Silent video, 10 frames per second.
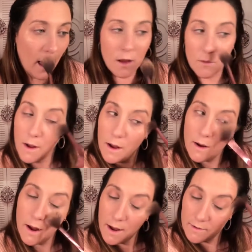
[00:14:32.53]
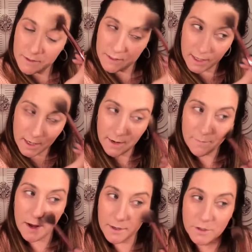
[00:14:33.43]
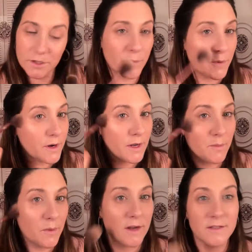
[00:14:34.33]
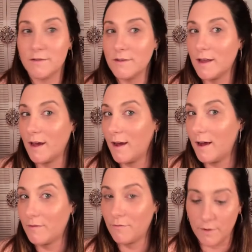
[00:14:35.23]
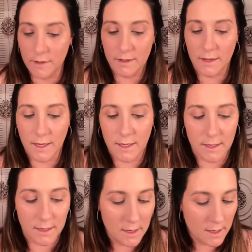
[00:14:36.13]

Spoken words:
Wow, I have to say I'm actually pretty impressed with that. I really like it.